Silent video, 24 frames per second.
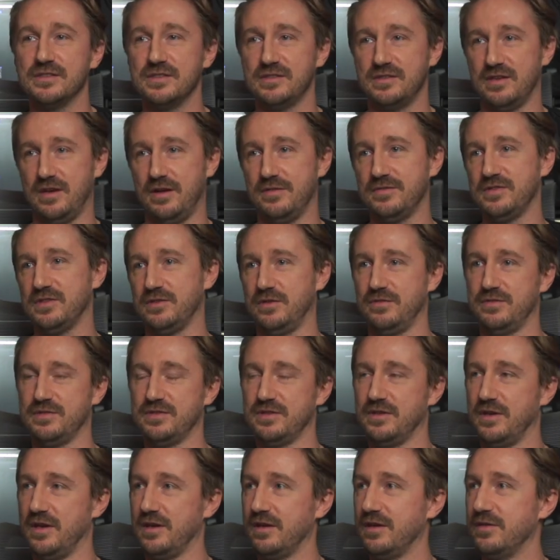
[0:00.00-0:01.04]
stuff. So
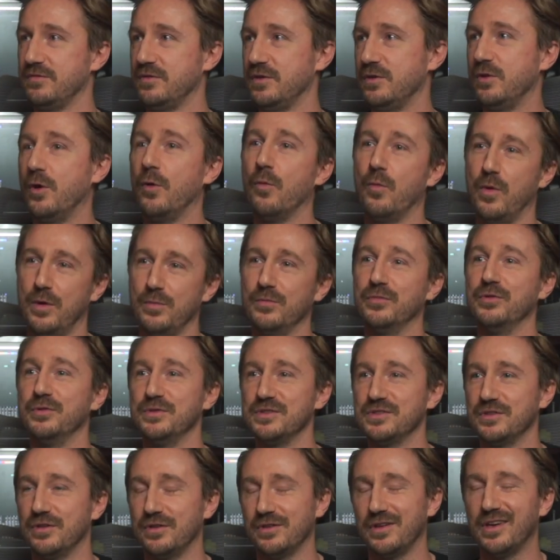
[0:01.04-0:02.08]
it's like, if you know one
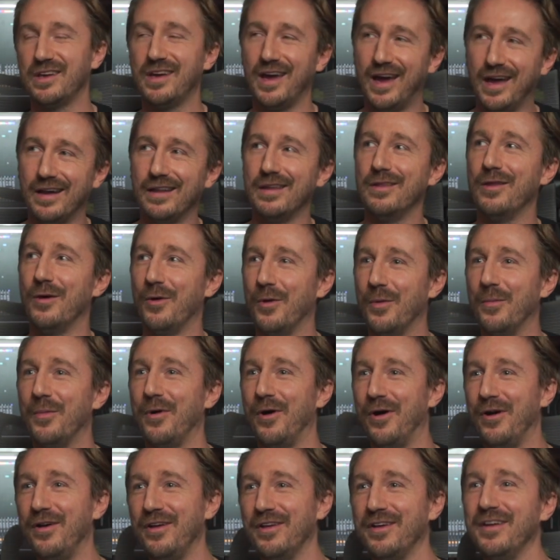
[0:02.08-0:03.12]
blues song, you kind of know them
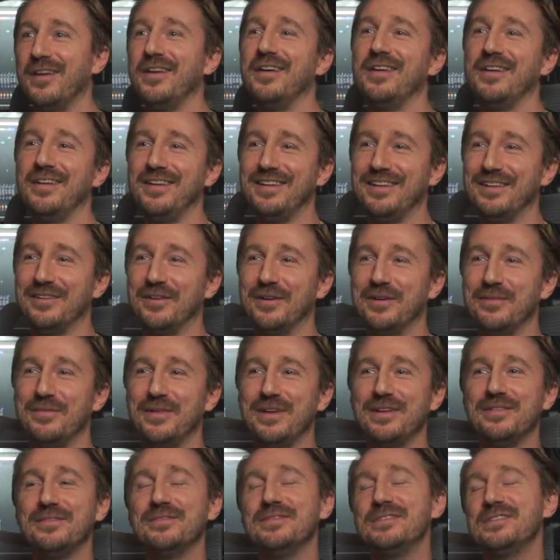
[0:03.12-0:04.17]
all. Yeah. You know what I
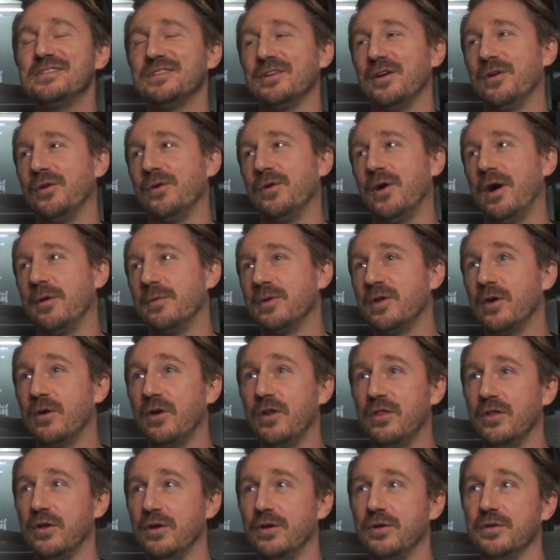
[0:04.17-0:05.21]
mean? So I would go to
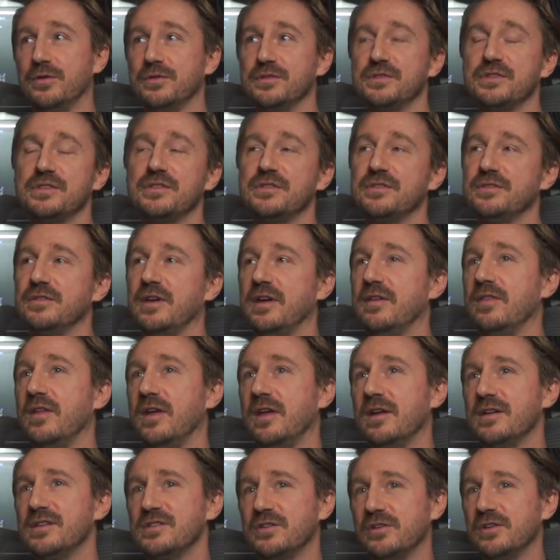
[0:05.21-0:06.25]
those, and
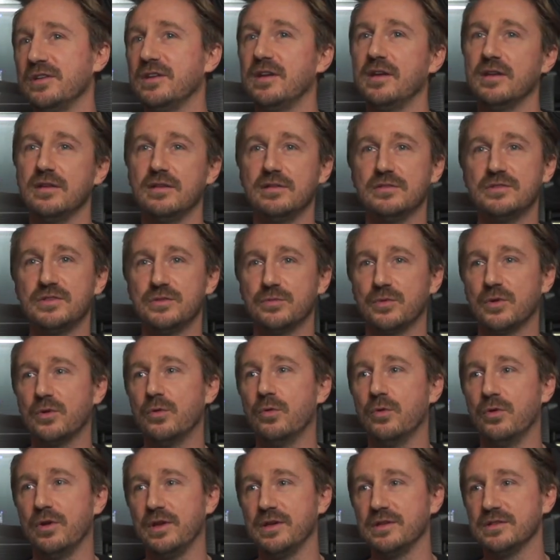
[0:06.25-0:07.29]
then I started to get into
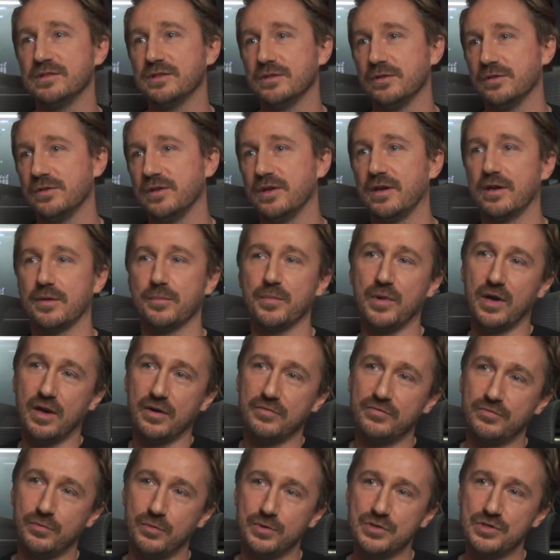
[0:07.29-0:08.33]
recording. So like I bought a
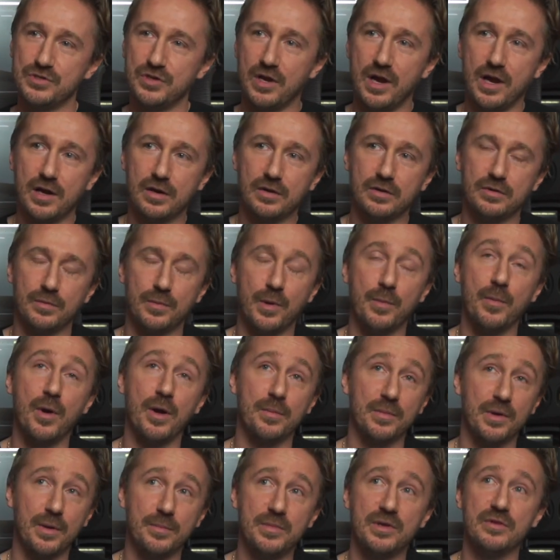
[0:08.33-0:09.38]
4-track, or my
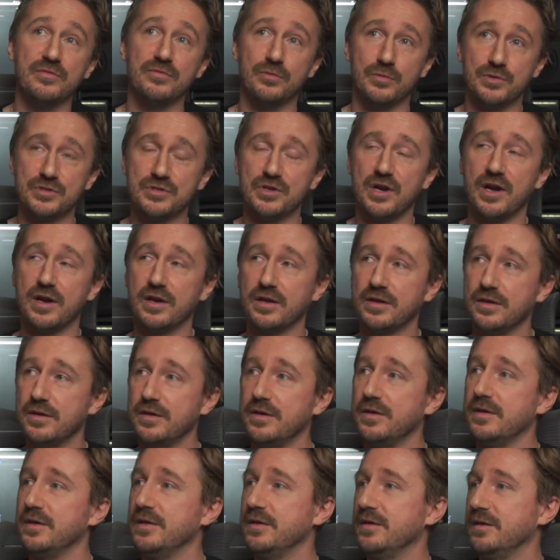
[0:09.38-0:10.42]
mom got me a 4-track. Nice.
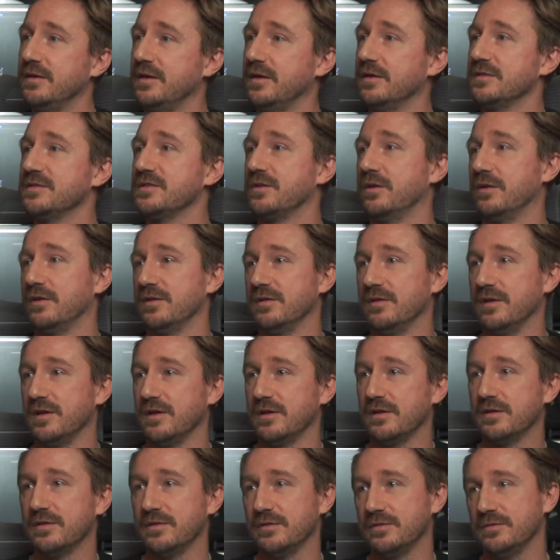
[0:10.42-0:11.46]
And I started
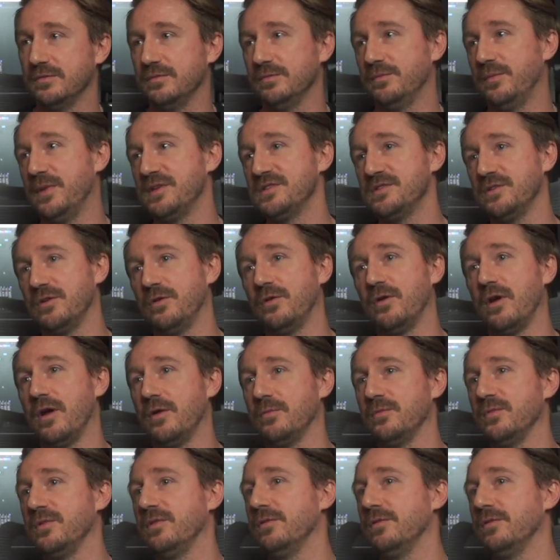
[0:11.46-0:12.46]
like messing around